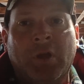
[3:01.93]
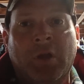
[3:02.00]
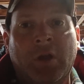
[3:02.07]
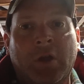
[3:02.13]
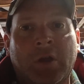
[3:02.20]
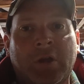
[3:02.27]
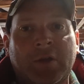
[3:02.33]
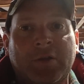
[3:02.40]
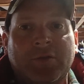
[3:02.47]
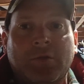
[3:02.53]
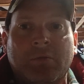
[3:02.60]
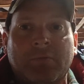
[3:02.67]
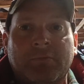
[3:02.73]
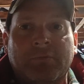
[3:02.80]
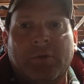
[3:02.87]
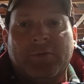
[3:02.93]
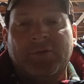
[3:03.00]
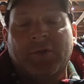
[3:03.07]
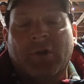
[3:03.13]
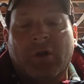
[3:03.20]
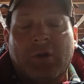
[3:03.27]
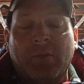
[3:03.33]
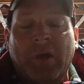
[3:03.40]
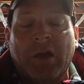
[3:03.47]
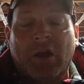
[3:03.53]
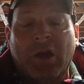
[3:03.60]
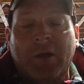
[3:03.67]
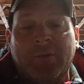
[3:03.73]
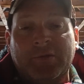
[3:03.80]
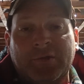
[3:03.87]
So those are my
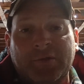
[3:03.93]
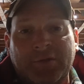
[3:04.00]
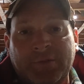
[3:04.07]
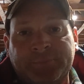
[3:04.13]
options.